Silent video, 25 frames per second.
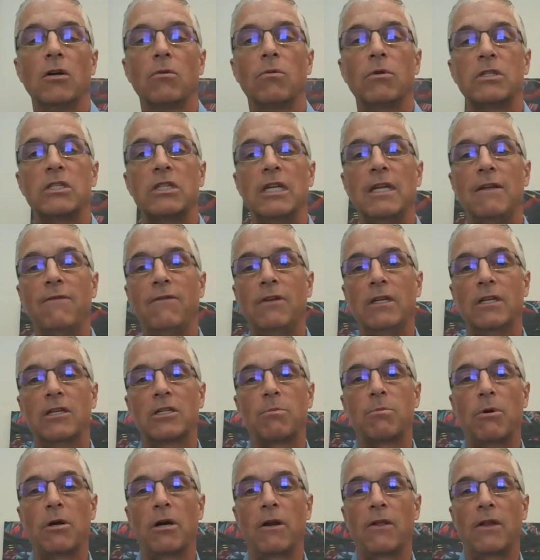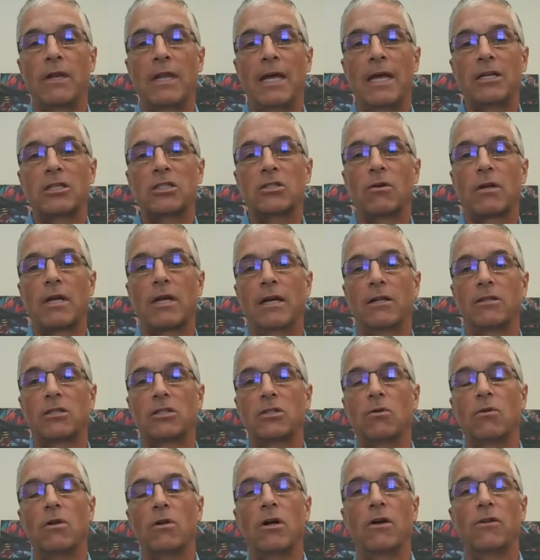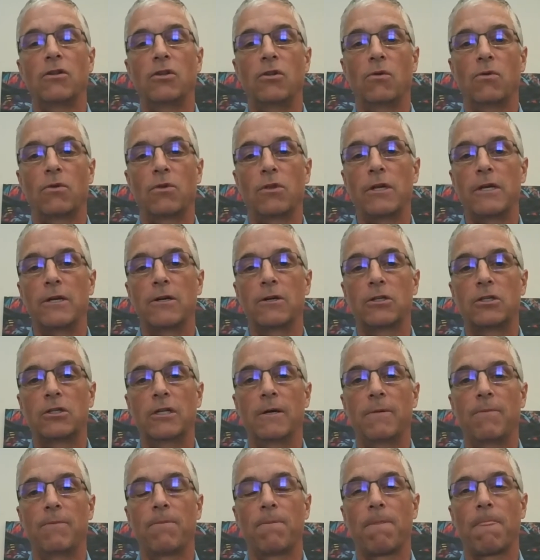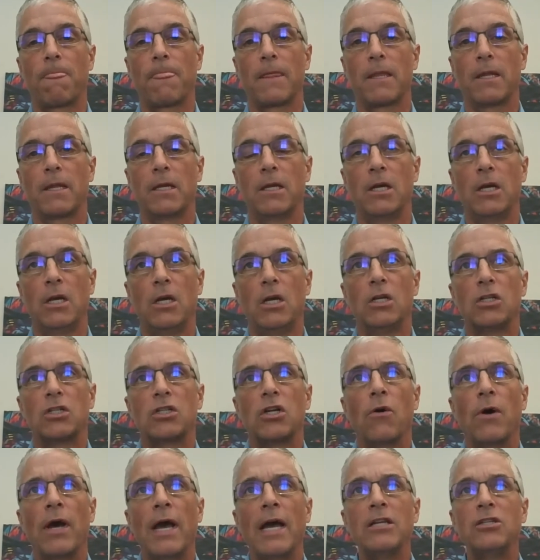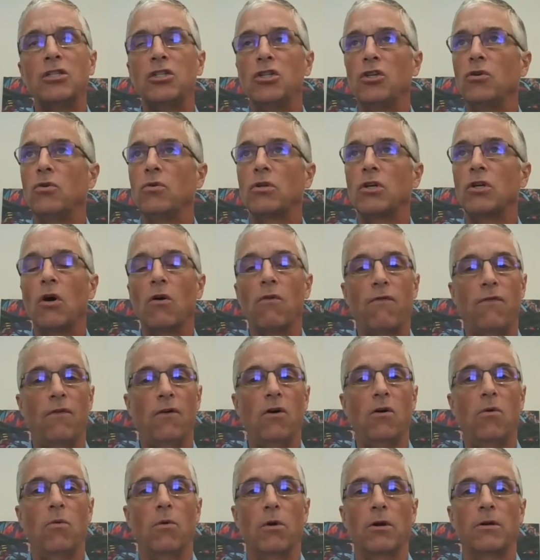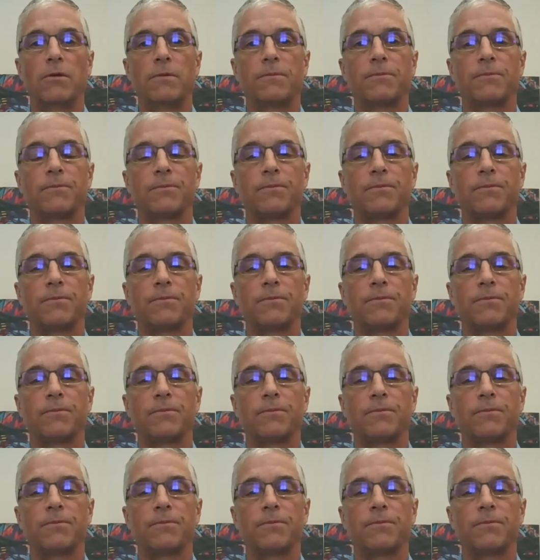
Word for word: receiving as part of the National Council on Youth Leadership. So as you go forward,